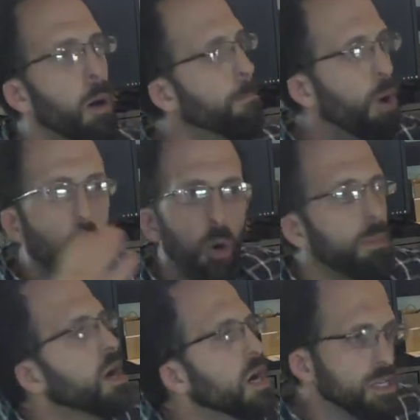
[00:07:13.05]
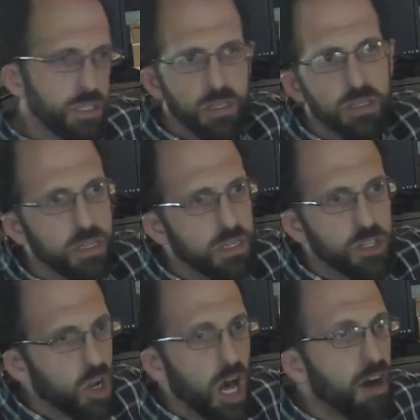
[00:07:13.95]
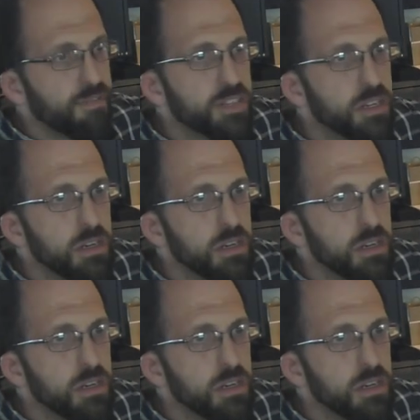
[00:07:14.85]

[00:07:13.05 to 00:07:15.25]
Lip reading: Boom! You're loved.